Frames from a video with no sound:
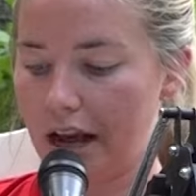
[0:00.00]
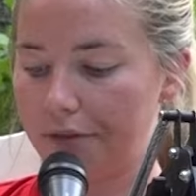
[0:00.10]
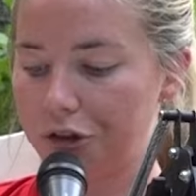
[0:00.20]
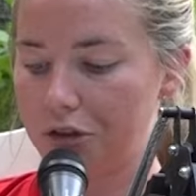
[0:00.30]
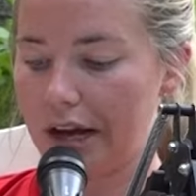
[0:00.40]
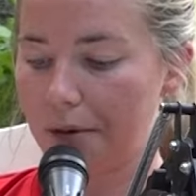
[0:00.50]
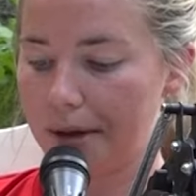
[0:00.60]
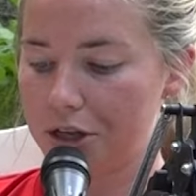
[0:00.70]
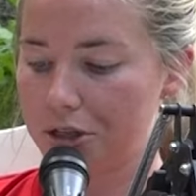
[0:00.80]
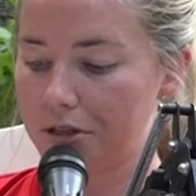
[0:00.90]
after
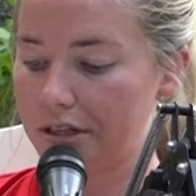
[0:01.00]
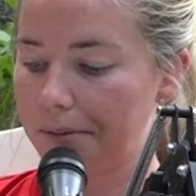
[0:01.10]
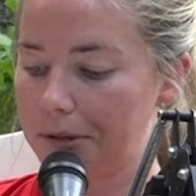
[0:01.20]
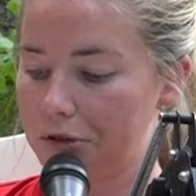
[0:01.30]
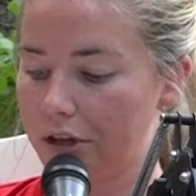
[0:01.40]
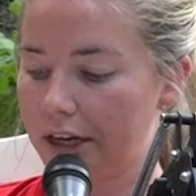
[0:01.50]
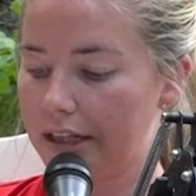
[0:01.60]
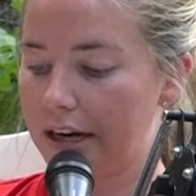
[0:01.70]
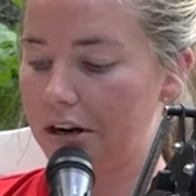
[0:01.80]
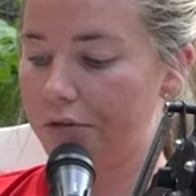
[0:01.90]
Dalmatians
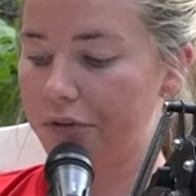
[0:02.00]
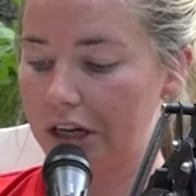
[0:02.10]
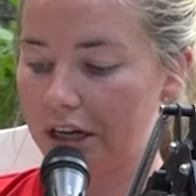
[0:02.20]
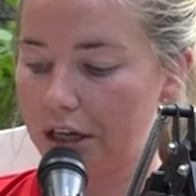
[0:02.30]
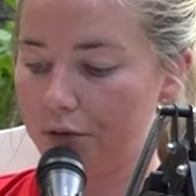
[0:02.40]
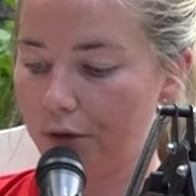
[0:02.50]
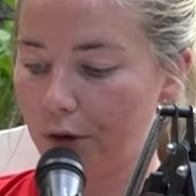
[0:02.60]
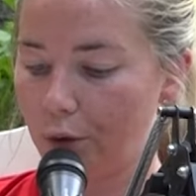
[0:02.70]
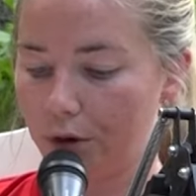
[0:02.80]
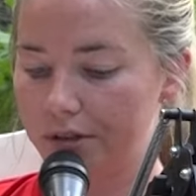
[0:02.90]
demonstrated an affinity for
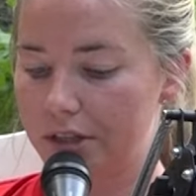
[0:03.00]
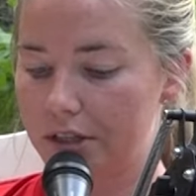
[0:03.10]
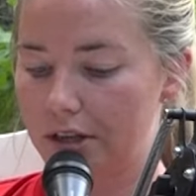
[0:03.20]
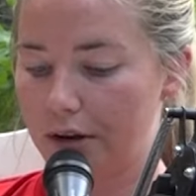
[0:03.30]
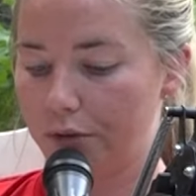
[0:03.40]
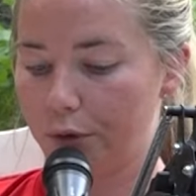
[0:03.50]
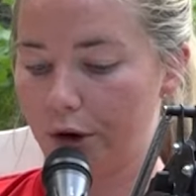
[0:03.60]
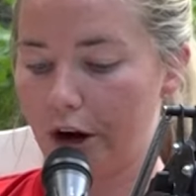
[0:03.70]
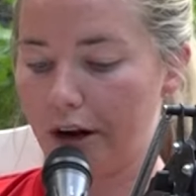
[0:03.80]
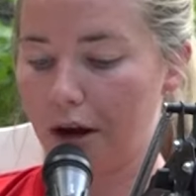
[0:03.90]
horses and
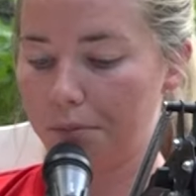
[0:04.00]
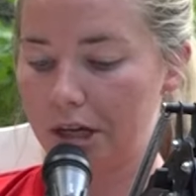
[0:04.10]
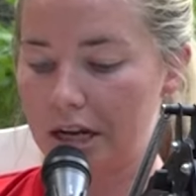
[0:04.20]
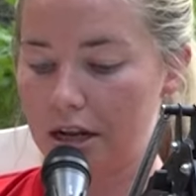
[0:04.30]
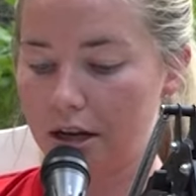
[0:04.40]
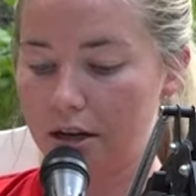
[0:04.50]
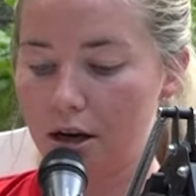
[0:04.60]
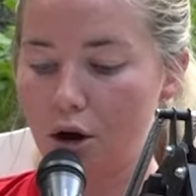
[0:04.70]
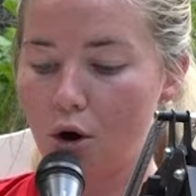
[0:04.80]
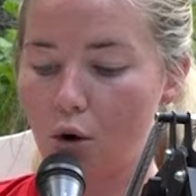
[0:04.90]
for accompanying
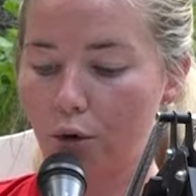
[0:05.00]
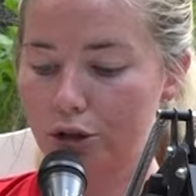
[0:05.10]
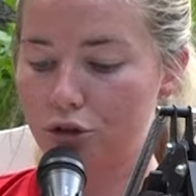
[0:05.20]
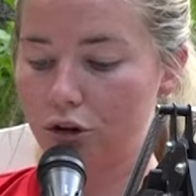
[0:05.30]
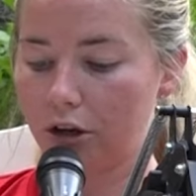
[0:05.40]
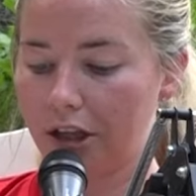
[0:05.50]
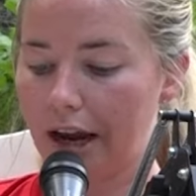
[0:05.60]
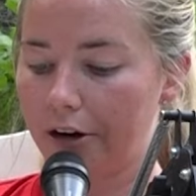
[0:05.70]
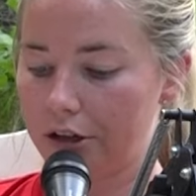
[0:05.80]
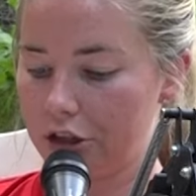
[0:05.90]
horse-drawn
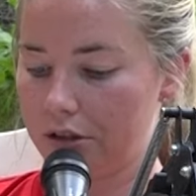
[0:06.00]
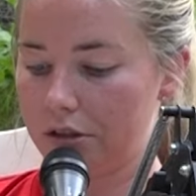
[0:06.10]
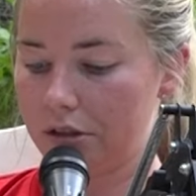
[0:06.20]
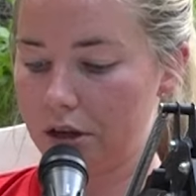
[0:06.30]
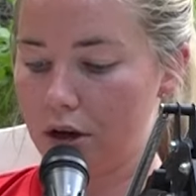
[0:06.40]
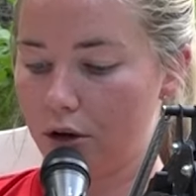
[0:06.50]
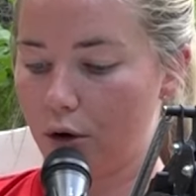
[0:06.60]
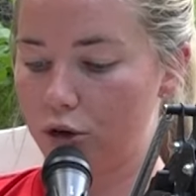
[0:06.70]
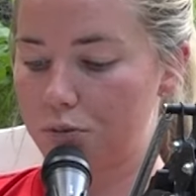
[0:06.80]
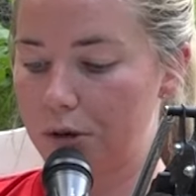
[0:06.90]
carriages.
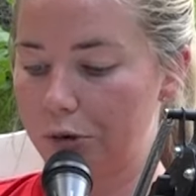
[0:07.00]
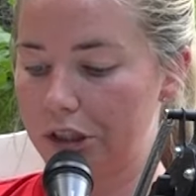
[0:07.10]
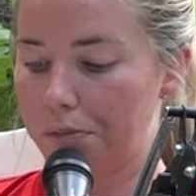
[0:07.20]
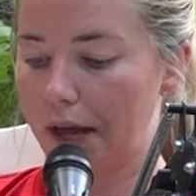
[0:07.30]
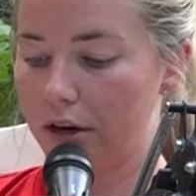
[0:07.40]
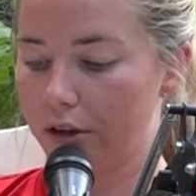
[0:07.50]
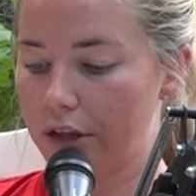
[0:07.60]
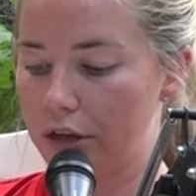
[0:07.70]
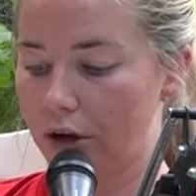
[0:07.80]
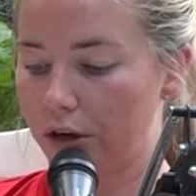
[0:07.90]
Coachmen would depend on
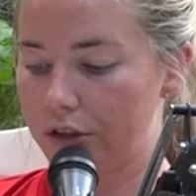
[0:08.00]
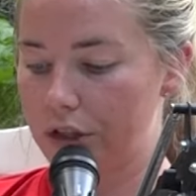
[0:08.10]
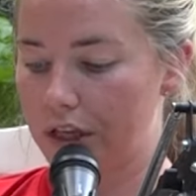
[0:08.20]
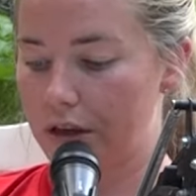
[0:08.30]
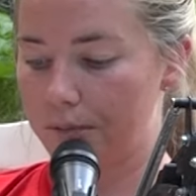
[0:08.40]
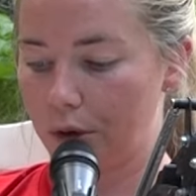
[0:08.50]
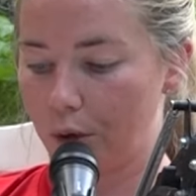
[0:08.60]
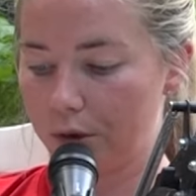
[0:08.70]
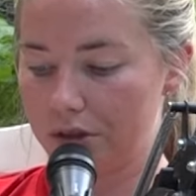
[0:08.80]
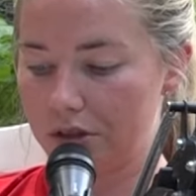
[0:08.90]
the dog to keep the
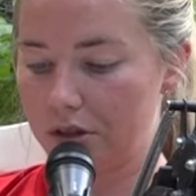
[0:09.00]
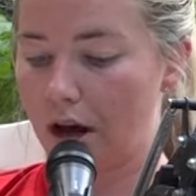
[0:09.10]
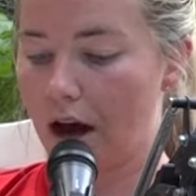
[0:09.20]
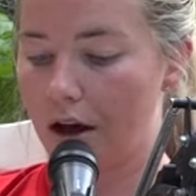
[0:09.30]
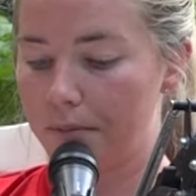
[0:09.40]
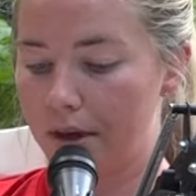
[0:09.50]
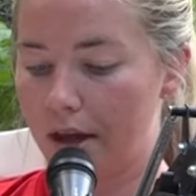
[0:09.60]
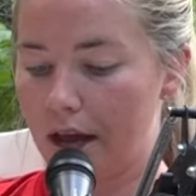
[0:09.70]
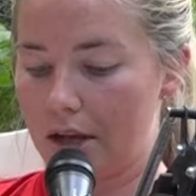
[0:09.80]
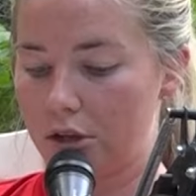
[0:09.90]
horses calm
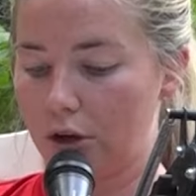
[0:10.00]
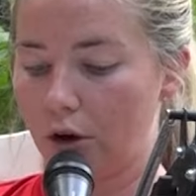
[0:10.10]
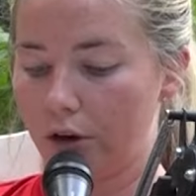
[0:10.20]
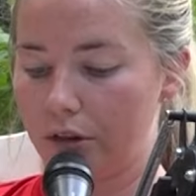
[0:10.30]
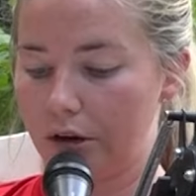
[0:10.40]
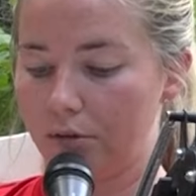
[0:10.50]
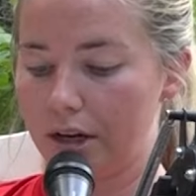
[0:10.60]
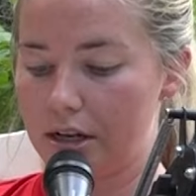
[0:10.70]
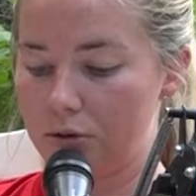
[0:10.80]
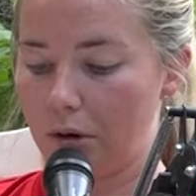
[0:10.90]
and to guard their
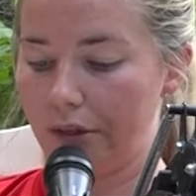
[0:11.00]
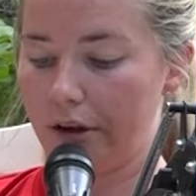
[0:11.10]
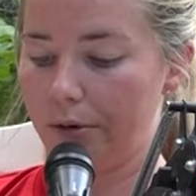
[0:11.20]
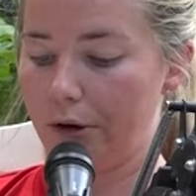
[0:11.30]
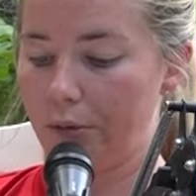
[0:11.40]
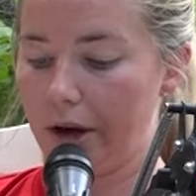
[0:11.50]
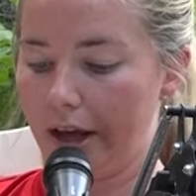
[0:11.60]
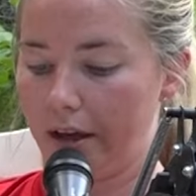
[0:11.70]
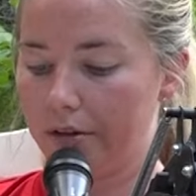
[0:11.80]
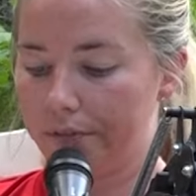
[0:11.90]
rigs while they were
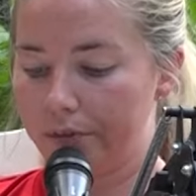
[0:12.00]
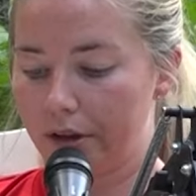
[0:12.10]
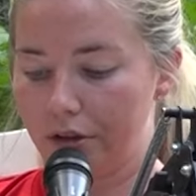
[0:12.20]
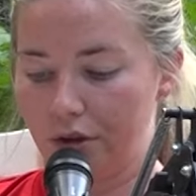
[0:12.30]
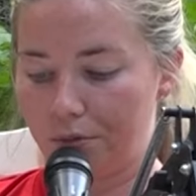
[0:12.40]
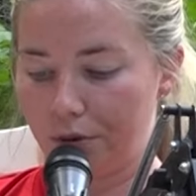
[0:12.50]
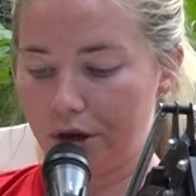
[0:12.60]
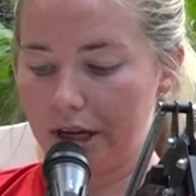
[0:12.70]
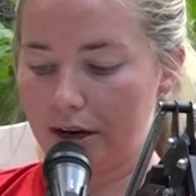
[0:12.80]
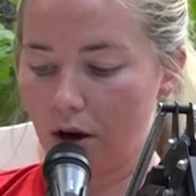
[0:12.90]
away. The
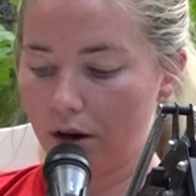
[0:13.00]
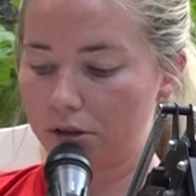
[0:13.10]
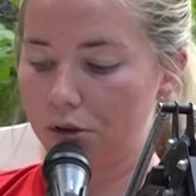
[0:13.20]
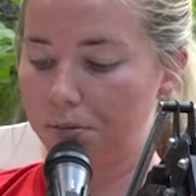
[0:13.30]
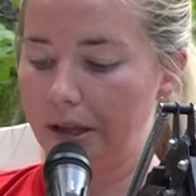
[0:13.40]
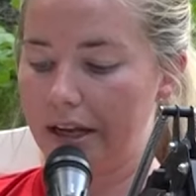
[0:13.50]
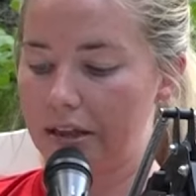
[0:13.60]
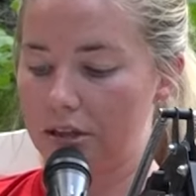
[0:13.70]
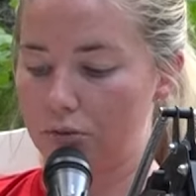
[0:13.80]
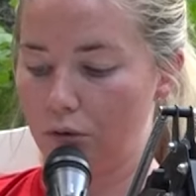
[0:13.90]
breed also
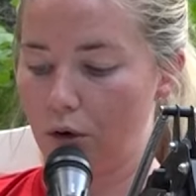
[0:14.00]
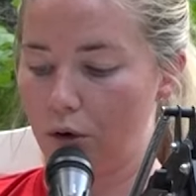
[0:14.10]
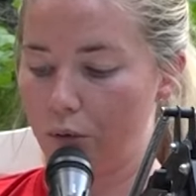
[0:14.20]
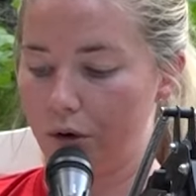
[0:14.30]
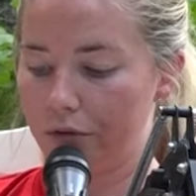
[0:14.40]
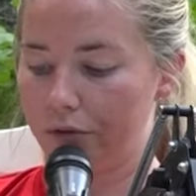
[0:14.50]
played this role with